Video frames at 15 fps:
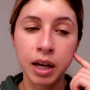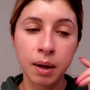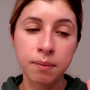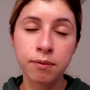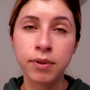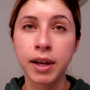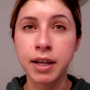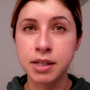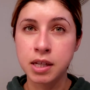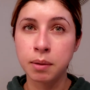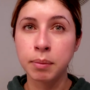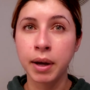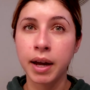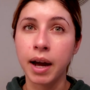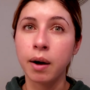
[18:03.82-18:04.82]
am flexing
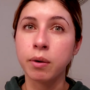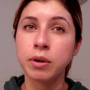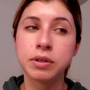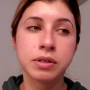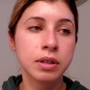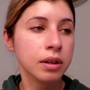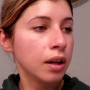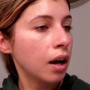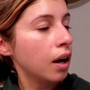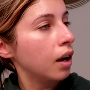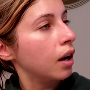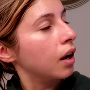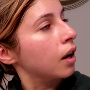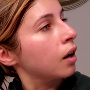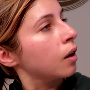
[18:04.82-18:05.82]
my hours a
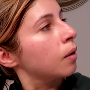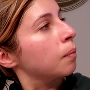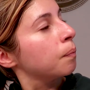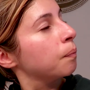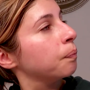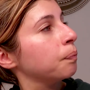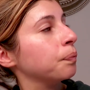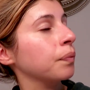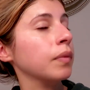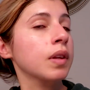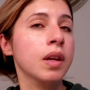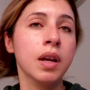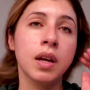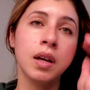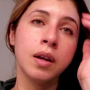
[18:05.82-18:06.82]
lot,
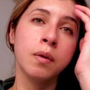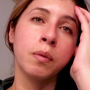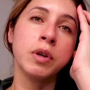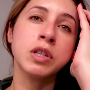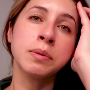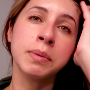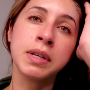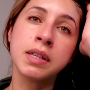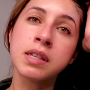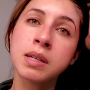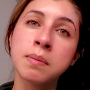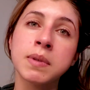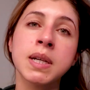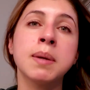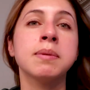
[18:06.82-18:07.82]
which means
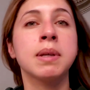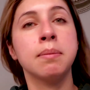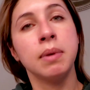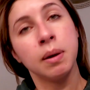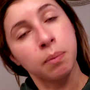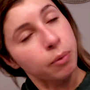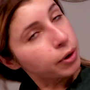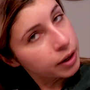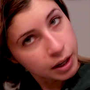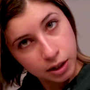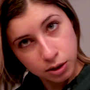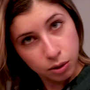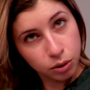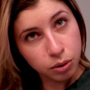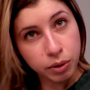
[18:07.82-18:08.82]
sometimes I'm up working
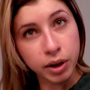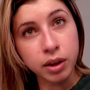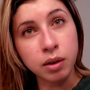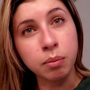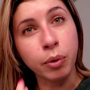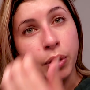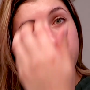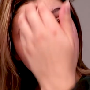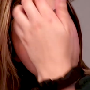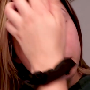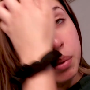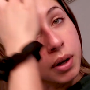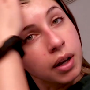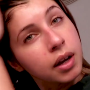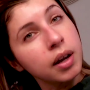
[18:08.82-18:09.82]
till 3 in the morning,
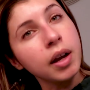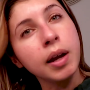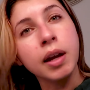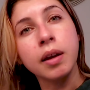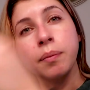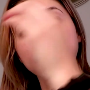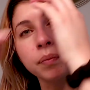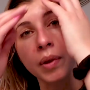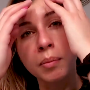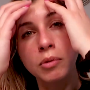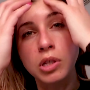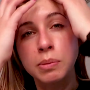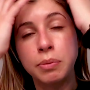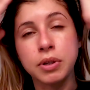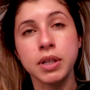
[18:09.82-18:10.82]
but I'm
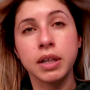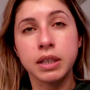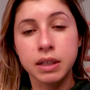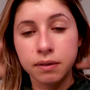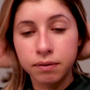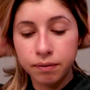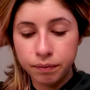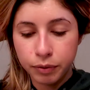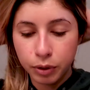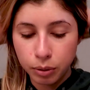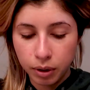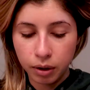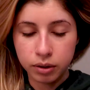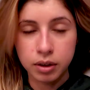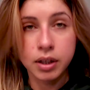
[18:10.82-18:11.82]
just productive
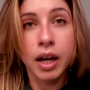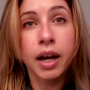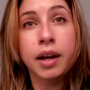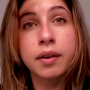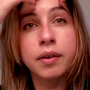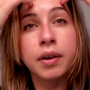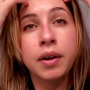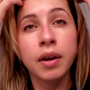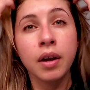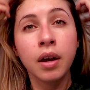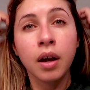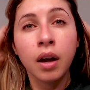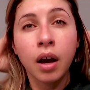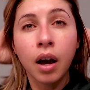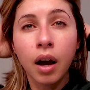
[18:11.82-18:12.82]
throughout the day.
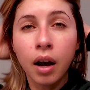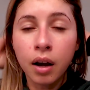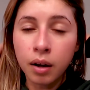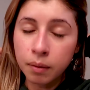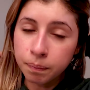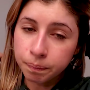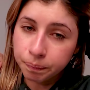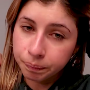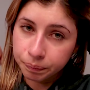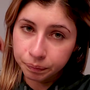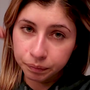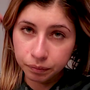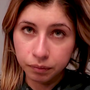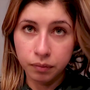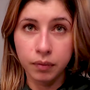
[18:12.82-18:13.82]
And
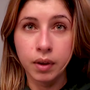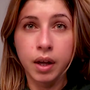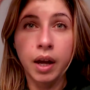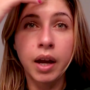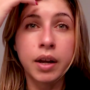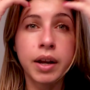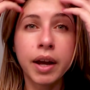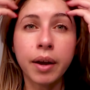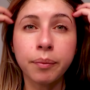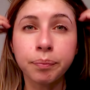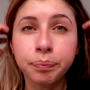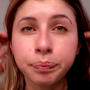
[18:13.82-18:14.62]
yeah,